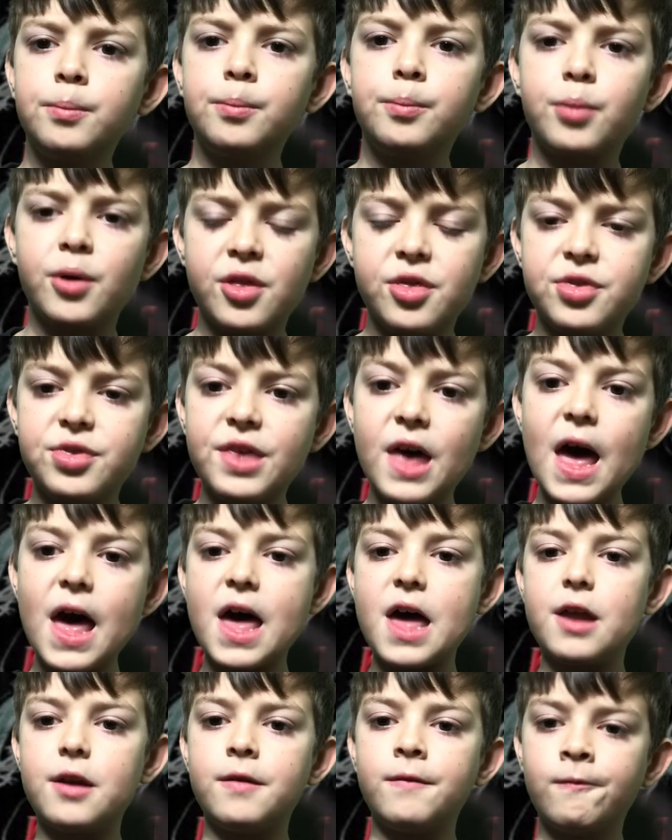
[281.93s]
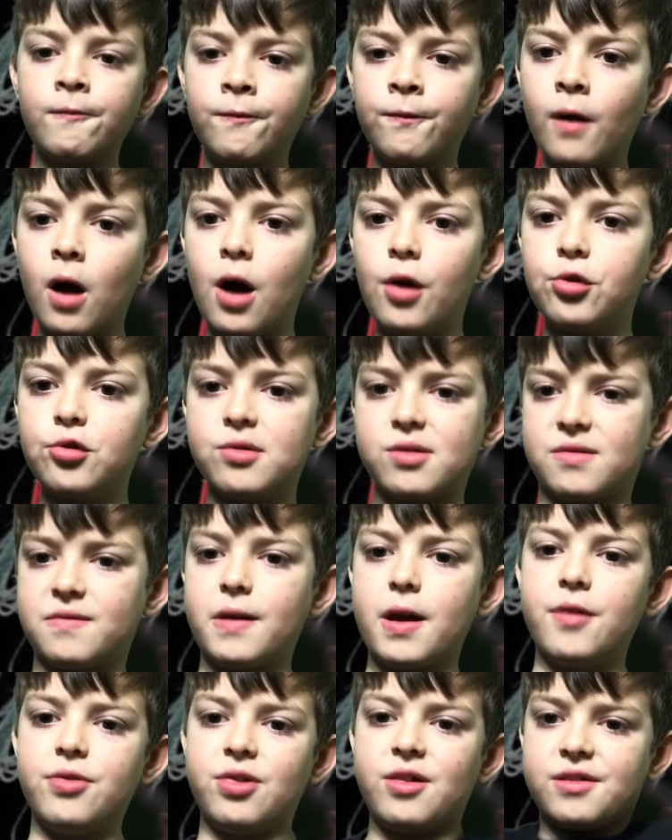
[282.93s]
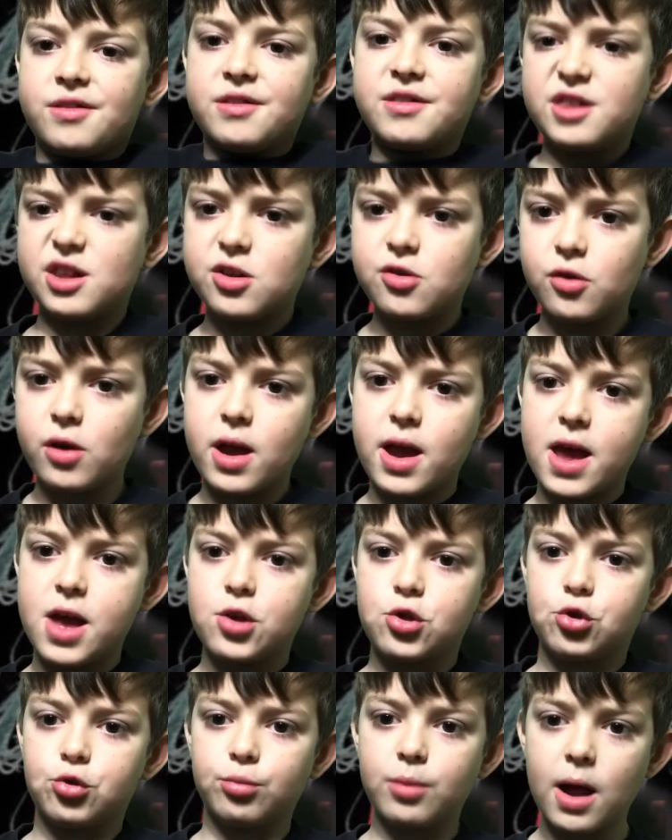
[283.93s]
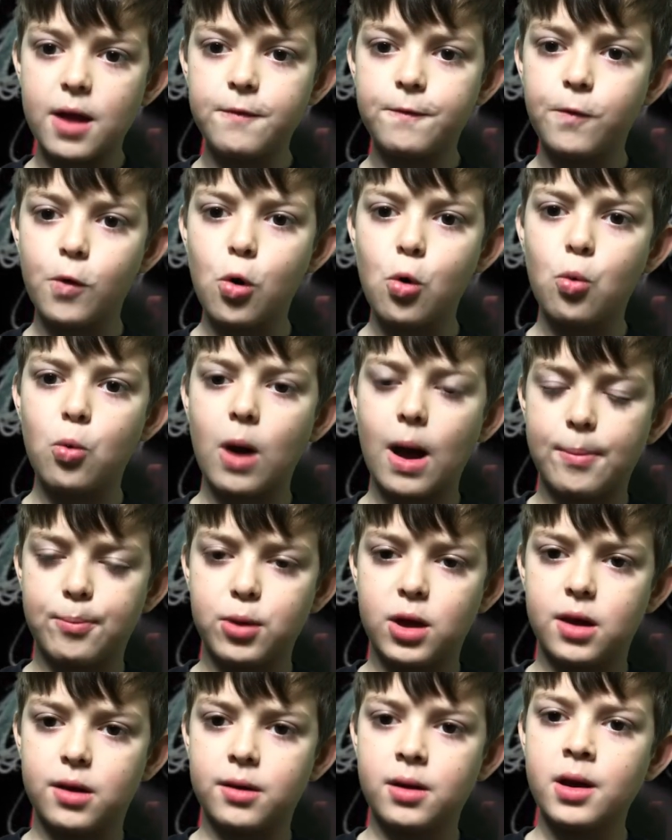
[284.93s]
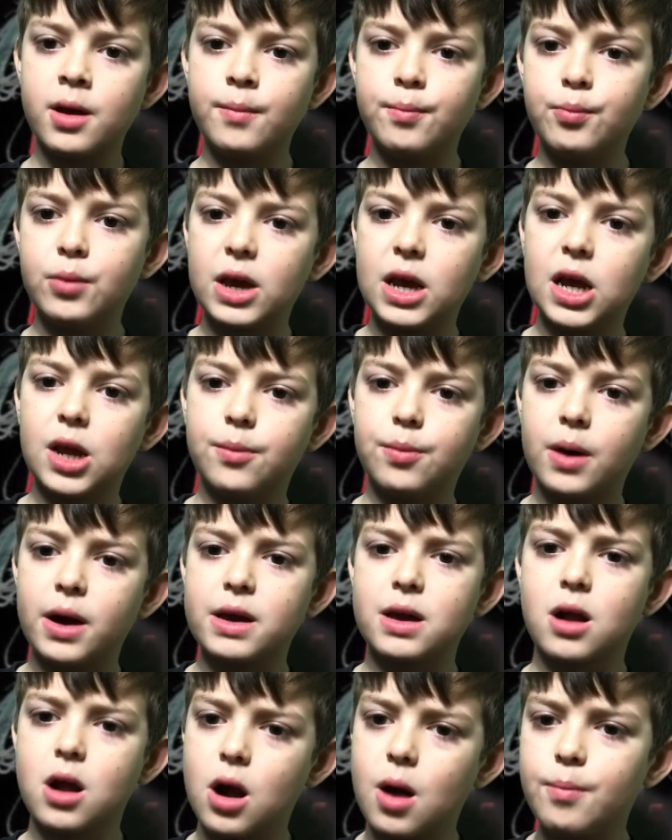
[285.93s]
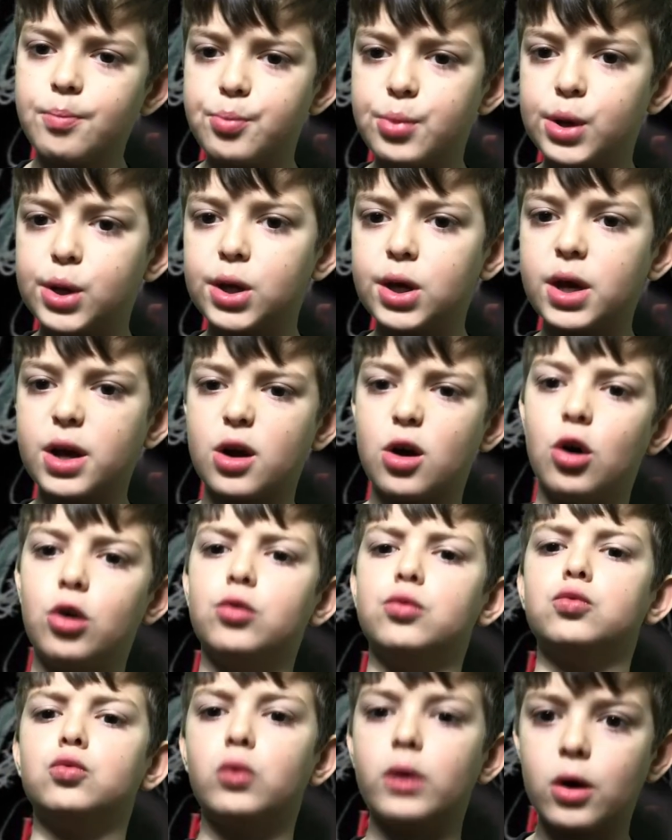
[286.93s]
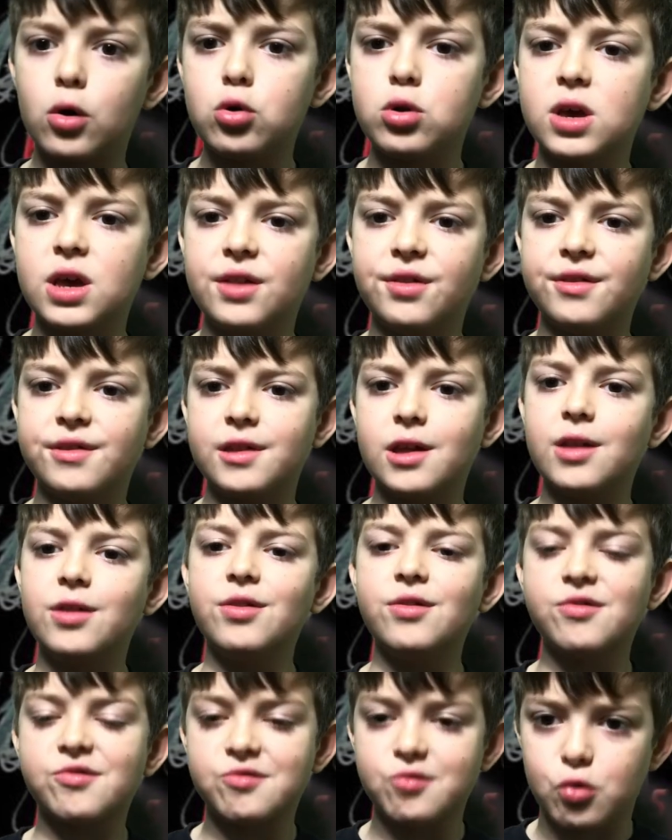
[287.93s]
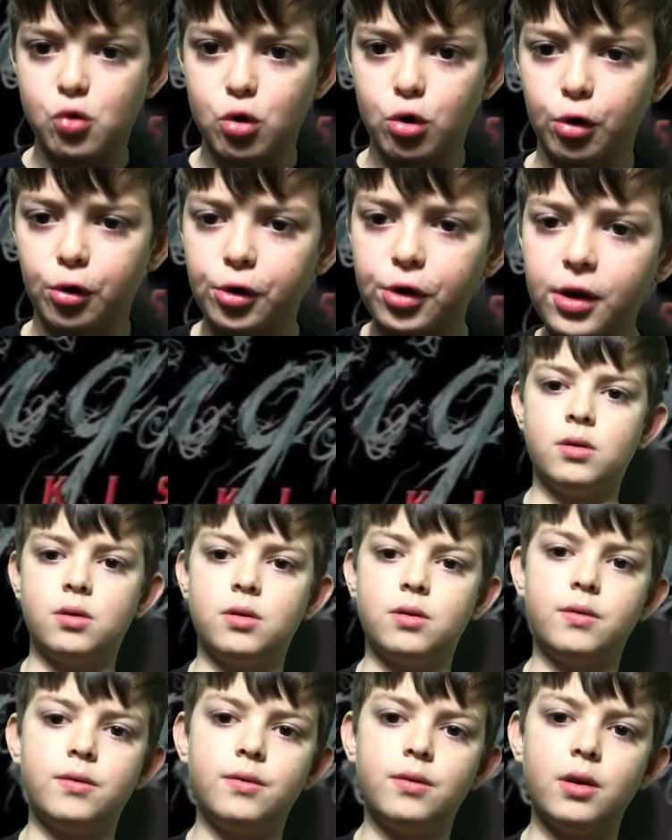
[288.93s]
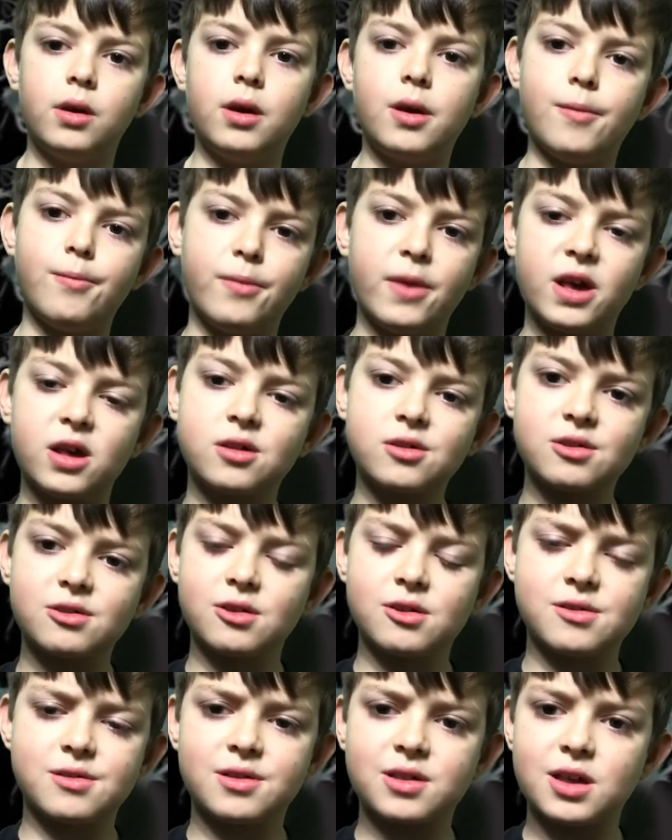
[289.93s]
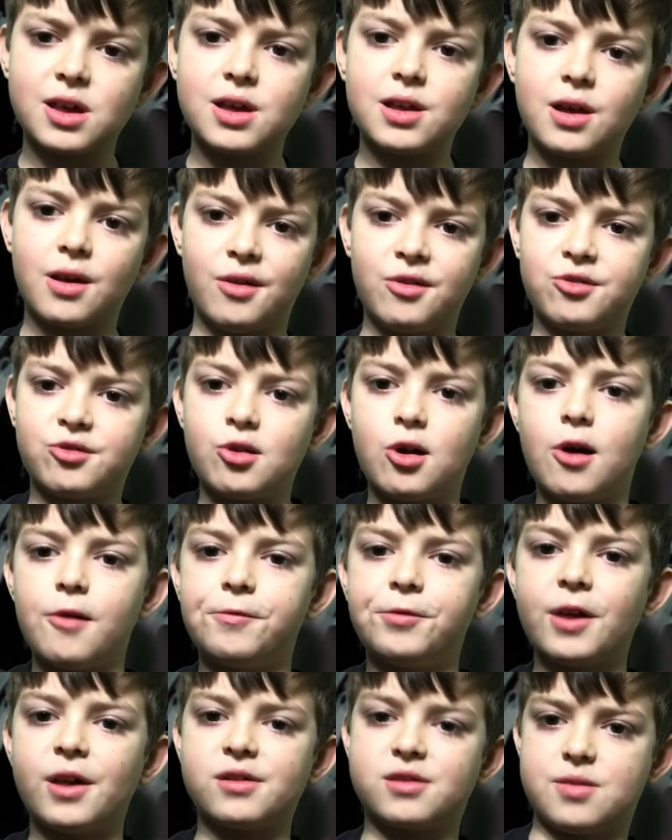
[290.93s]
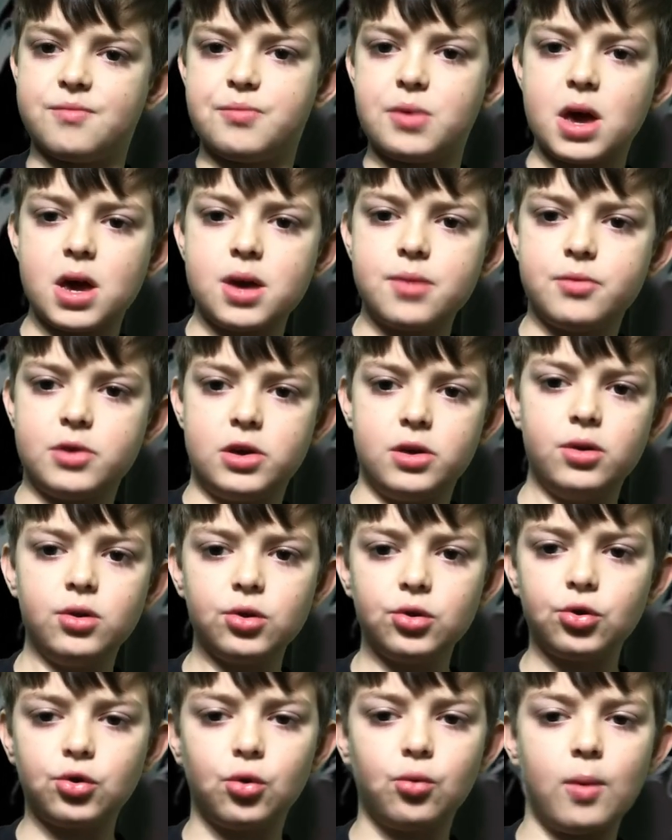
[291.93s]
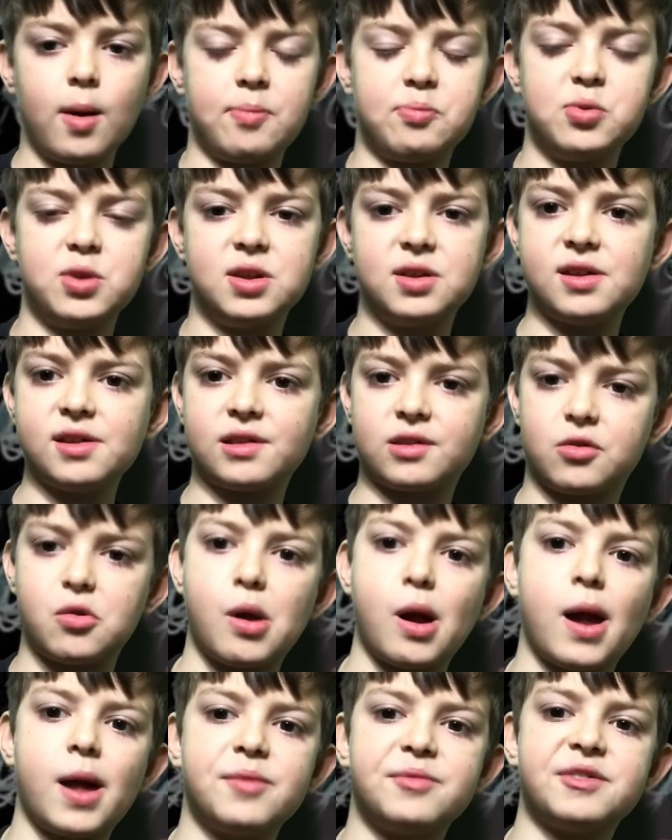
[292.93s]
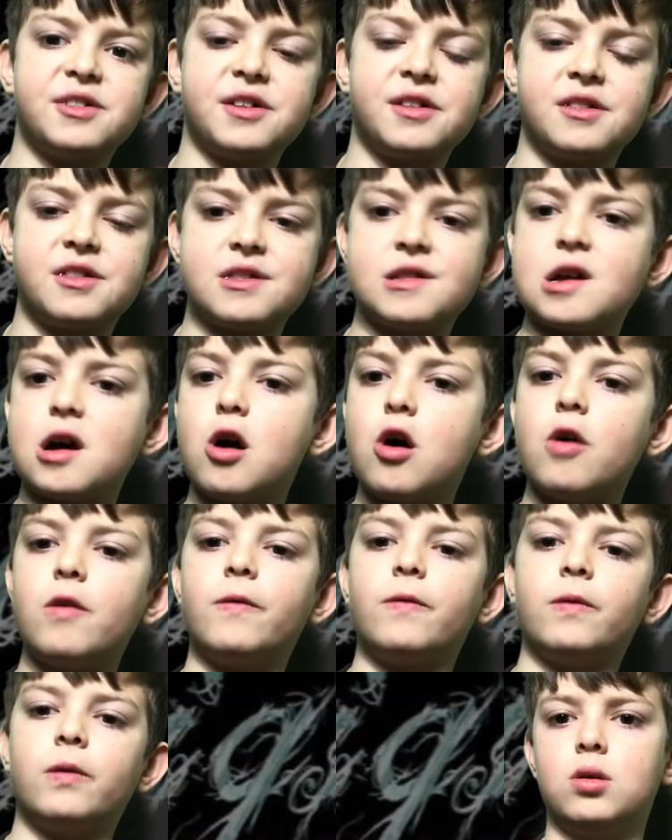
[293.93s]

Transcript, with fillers: But then, fathers found the secret and dreadful weapon made by a company called Wilkinson Sword. It makes your skin as soft as a baby, the weapon describes itself.